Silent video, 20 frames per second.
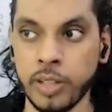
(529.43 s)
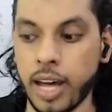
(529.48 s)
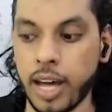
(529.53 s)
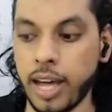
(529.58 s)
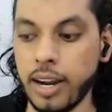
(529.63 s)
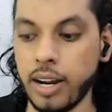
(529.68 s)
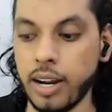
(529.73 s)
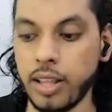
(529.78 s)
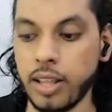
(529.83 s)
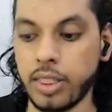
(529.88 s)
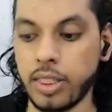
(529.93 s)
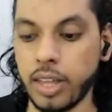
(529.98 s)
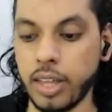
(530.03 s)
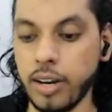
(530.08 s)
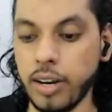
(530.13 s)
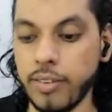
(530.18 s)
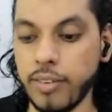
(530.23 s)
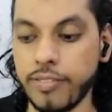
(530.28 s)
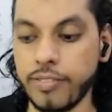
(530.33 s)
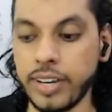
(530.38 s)
And
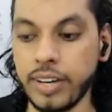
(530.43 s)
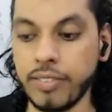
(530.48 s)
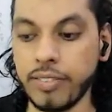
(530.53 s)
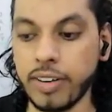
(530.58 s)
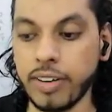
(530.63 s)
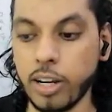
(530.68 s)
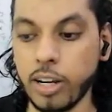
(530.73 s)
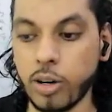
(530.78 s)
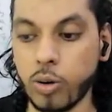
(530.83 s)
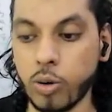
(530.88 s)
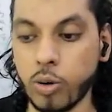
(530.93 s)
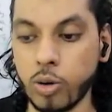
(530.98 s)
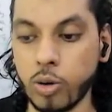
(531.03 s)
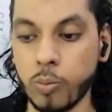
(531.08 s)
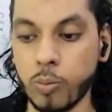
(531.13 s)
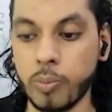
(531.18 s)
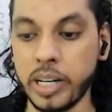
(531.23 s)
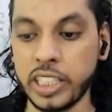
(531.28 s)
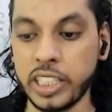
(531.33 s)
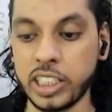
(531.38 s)
then whenever I go to
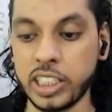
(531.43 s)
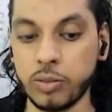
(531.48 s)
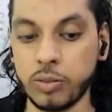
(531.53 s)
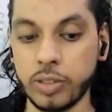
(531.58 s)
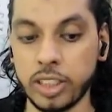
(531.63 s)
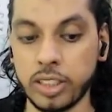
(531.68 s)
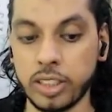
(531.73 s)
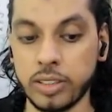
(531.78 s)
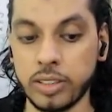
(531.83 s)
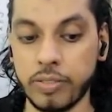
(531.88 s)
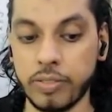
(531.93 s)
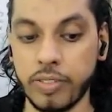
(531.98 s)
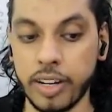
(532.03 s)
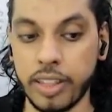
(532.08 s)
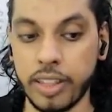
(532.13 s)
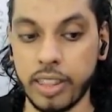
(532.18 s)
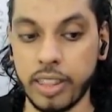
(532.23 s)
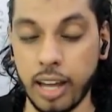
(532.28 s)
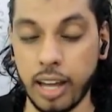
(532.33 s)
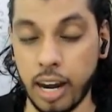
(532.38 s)
places where
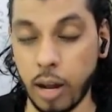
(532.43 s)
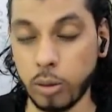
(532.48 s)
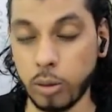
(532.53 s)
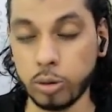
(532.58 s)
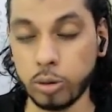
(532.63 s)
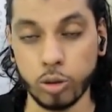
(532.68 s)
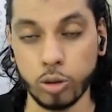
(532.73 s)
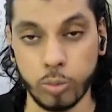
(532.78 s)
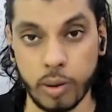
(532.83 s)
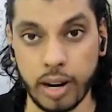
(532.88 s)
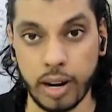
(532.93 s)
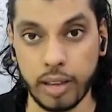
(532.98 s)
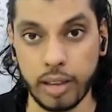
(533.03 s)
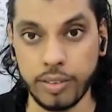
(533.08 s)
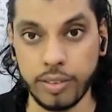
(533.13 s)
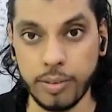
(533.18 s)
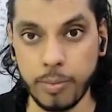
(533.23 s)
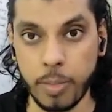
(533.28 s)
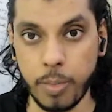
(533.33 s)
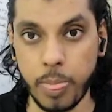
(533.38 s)
they allow scuba
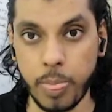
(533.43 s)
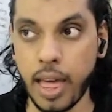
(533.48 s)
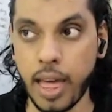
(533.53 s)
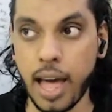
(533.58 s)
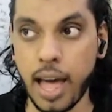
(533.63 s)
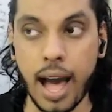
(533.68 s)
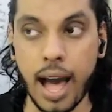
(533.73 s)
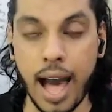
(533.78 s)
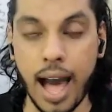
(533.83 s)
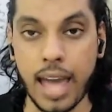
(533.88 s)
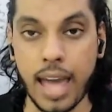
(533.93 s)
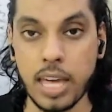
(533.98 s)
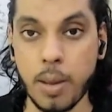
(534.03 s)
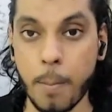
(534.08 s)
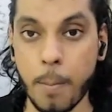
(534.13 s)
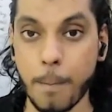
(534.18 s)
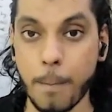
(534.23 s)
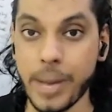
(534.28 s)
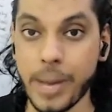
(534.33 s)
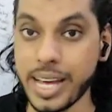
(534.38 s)
diving, I
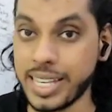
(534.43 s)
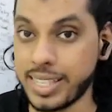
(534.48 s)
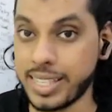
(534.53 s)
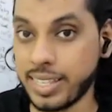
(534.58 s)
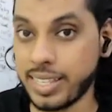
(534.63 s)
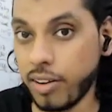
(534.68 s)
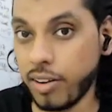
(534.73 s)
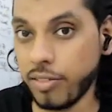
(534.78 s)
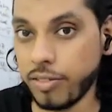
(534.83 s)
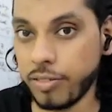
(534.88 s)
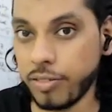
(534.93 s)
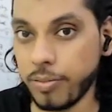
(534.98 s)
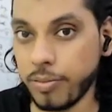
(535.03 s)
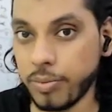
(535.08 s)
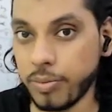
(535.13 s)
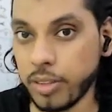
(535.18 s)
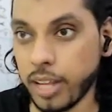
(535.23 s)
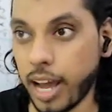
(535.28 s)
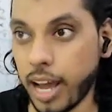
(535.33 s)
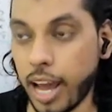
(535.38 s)

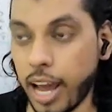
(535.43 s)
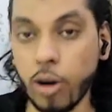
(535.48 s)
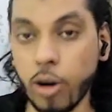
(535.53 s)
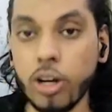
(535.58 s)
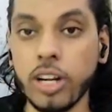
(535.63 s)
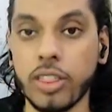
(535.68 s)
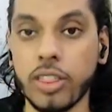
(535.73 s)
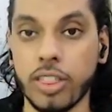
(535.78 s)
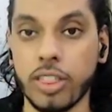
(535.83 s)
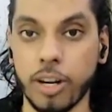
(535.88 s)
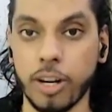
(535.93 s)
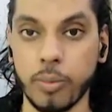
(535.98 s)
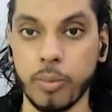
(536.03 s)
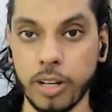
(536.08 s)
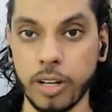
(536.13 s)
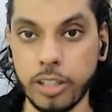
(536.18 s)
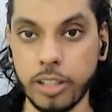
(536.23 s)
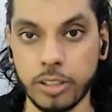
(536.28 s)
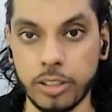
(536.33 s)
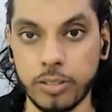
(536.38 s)
don't need 30
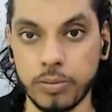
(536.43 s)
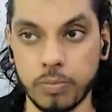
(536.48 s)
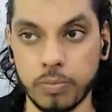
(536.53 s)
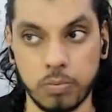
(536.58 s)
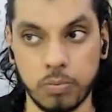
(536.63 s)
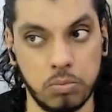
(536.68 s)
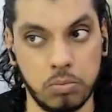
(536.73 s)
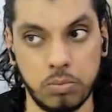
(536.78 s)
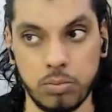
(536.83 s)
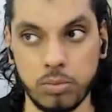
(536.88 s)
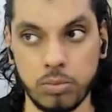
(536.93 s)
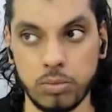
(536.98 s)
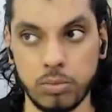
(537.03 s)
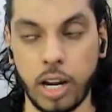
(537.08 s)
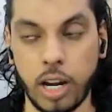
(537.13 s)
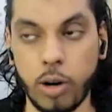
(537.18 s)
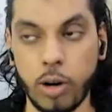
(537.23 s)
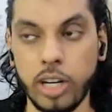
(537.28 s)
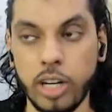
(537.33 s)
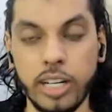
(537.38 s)
minutes.
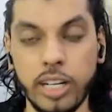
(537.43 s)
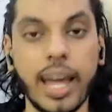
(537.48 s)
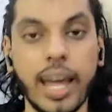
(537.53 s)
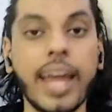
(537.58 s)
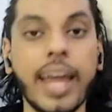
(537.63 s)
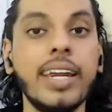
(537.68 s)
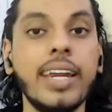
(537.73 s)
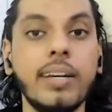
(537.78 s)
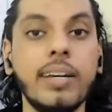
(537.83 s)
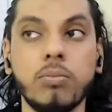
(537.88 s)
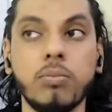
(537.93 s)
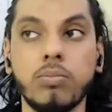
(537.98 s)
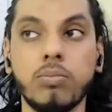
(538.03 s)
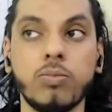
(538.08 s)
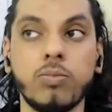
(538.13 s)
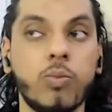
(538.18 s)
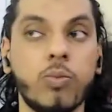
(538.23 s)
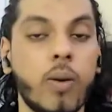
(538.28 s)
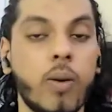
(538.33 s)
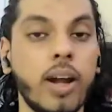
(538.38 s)
I don't need
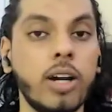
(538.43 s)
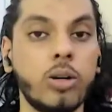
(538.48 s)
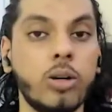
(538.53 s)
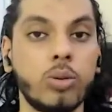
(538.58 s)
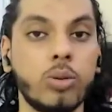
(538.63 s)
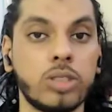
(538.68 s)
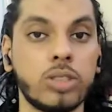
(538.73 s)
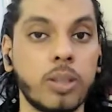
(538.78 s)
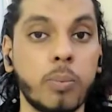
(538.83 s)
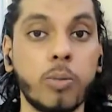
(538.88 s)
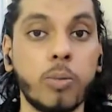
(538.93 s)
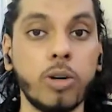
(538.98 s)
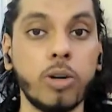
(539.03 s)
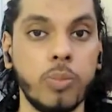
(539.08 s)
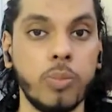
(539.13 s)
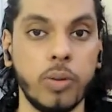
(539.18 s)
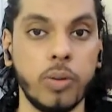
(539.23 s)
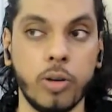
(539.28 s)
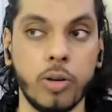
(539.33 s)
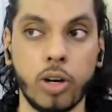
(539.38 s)
anyone to
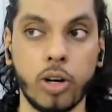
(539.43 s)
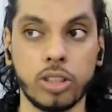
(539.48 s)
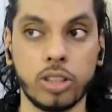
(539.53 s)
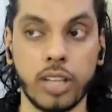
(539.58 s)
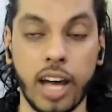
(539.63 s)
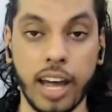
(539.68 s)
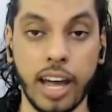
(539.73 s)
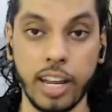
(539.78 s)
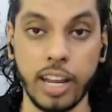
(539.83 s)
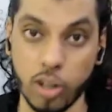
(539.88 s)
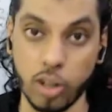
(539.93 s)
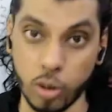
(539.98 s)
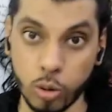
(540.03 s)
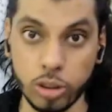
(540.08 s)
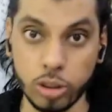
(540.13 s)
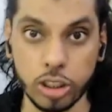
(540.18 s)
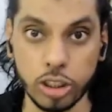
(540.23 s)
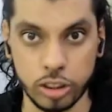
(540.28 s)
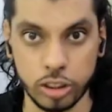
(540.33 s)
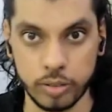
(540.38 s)
support me because I know
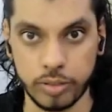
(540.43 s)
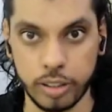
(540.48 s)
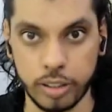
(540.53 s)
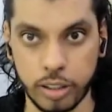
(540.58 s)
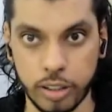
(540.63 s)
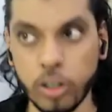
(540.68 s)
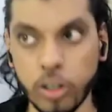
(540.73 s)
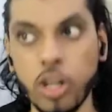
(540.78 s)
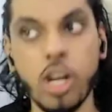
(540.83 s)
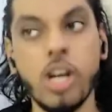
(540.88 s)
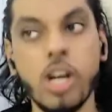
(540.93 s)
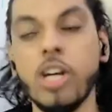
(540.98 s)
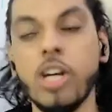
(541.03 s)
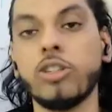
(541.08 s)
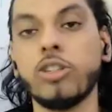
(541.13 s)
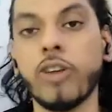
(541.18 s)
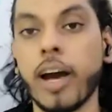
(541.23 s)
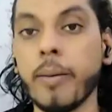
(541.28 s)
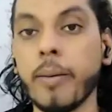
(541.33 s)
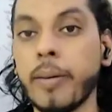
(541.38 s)
the stuff right now.
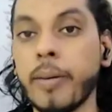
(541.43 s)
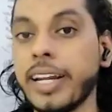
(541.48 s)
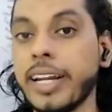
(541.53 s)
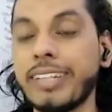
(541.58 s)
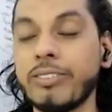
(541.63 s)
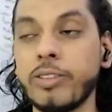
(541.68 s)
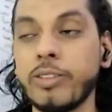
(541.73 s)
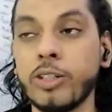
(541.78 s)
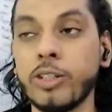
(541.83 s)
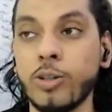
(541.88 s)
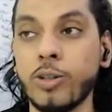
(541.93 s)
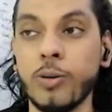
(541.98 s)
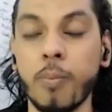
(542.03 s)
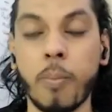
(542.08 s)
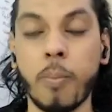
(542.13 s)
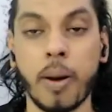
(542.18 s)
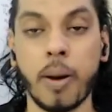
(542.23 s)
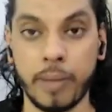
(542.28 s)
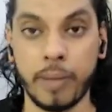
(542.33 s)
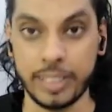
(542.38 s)
So I might as well go
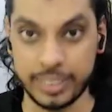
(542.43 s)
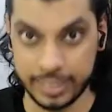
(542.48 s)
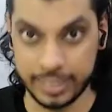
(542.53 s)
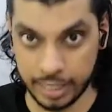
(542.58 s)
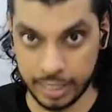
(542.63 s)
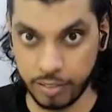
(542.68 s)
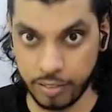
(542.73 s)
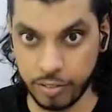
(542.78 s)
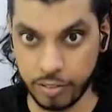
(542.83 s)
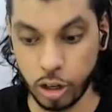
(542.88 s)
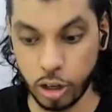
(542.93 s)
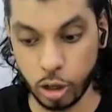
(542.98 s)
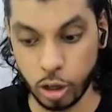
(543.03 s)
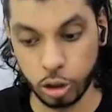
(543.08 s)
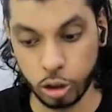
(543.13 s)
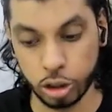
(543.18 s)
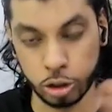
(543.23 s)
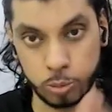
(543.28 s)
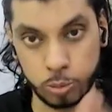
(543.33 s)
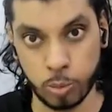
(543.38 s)
by myself
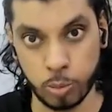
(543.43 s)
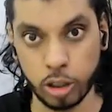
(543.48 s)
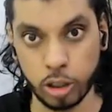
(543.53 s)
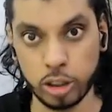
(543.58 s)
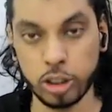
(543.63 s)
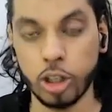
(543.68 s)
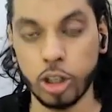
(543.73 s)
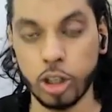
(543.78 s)
to the spots,